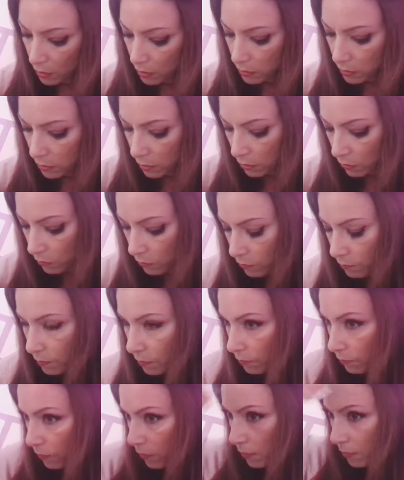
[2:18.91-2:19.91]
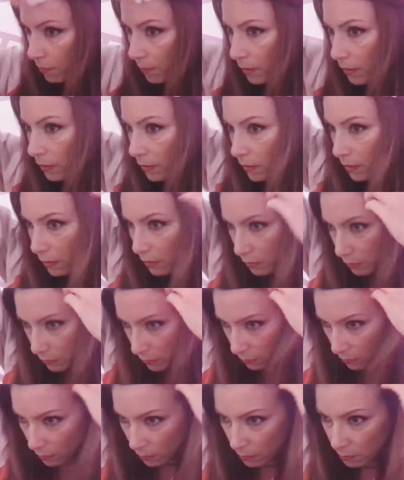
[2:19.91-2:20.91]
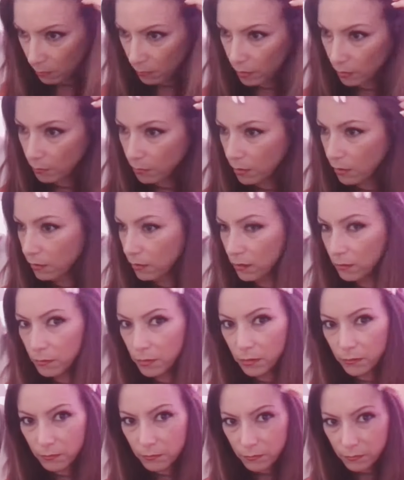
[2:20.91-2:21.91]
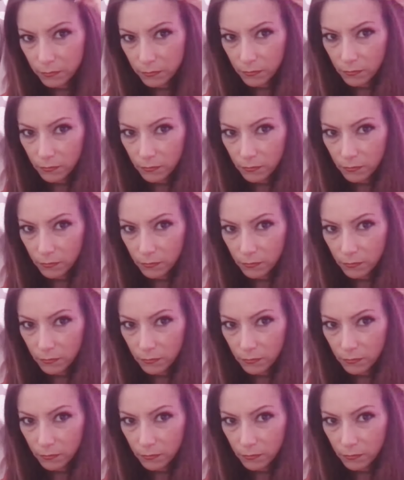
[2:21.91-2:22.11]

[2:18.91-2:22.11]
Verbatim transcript: So for me, that can be a problem.